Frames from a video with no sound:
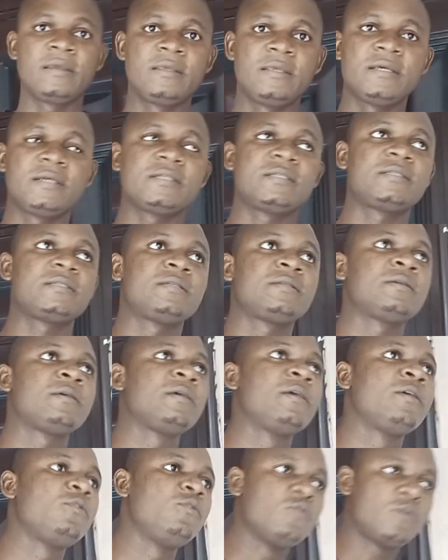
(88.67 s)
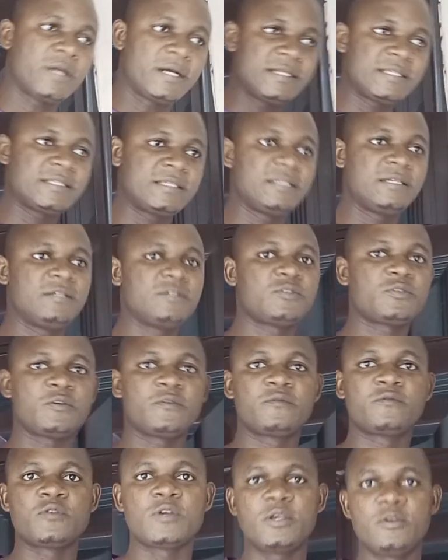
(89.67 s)
Yes, you can't see the
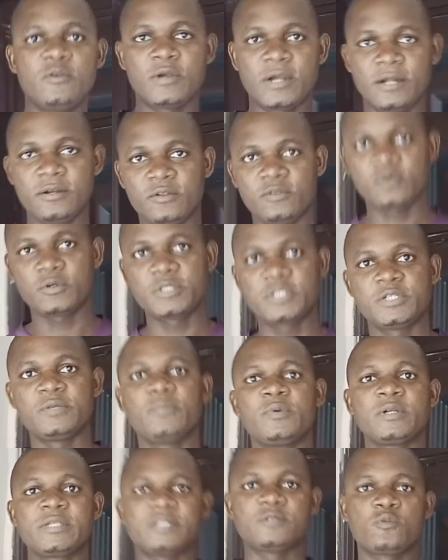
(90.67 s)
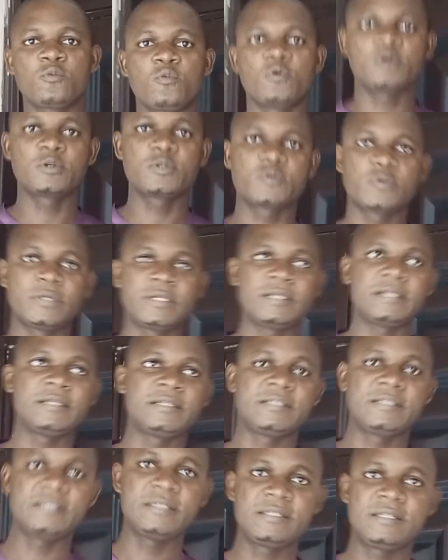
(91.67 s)
software, you can't touch it, but it works within the
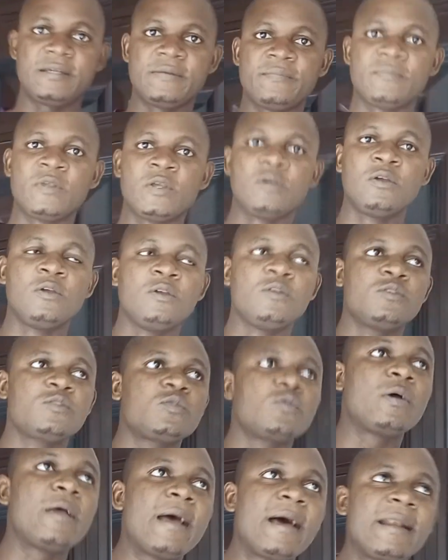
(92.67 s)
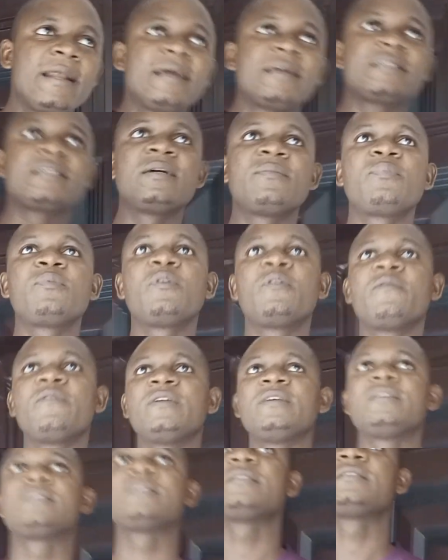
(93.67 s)
system. So an example of
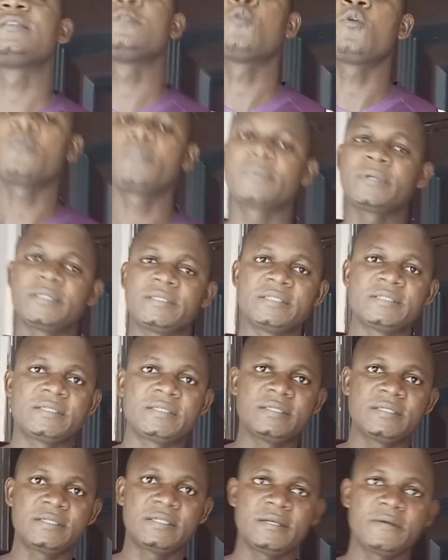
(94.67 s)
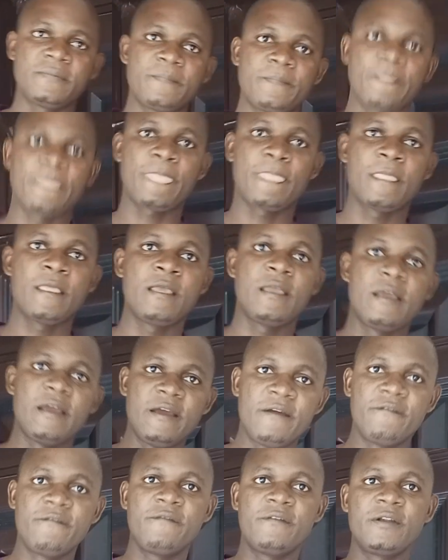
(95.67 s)
this is the operating system.
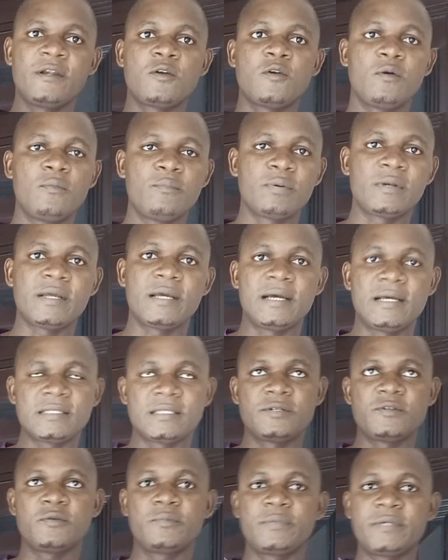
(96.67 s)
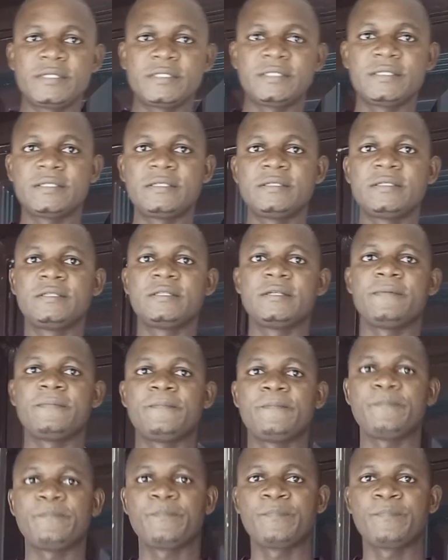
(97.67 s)
Every computer has an operating system.